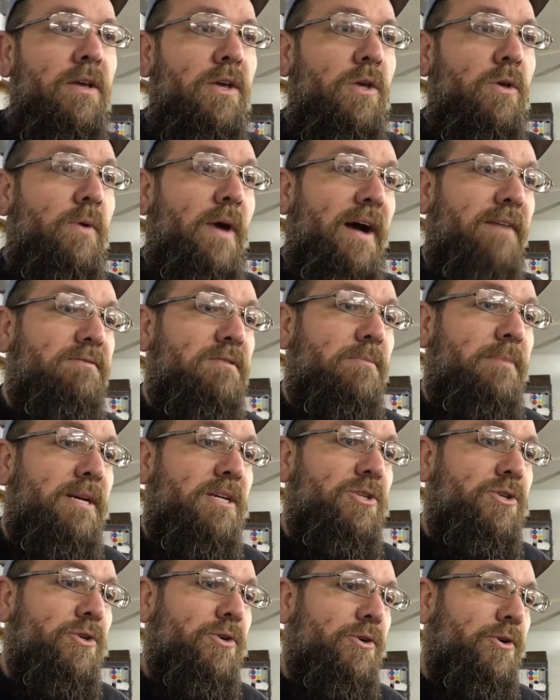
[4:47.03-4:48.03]
You have to make
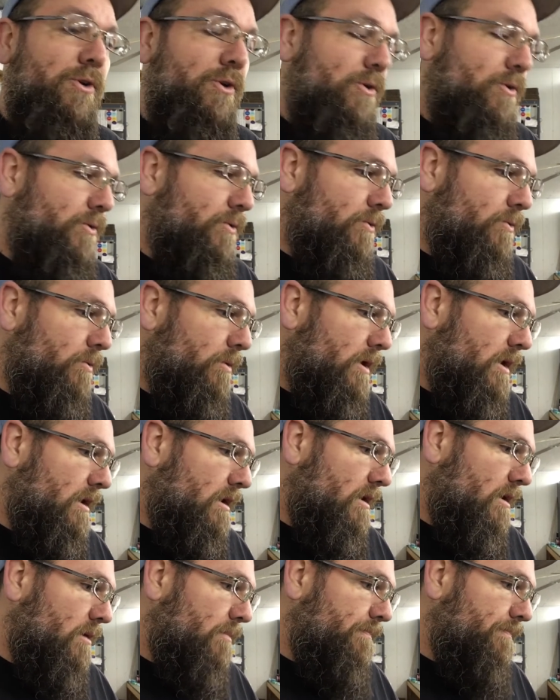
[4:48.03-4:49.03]
sure you
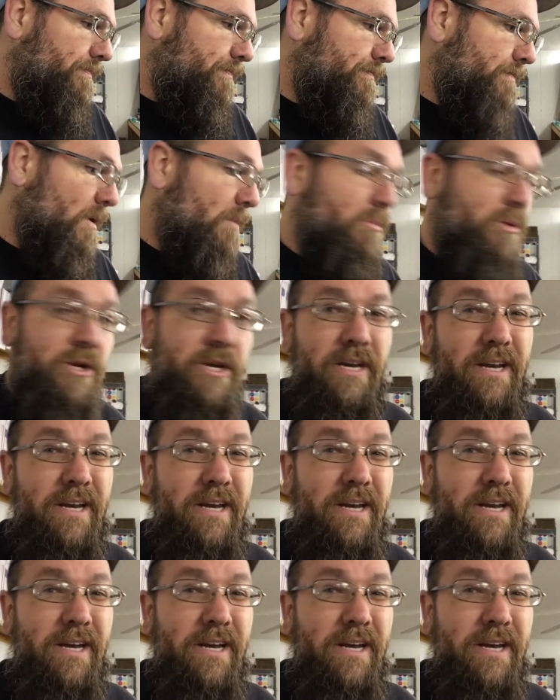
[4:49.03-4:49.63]
put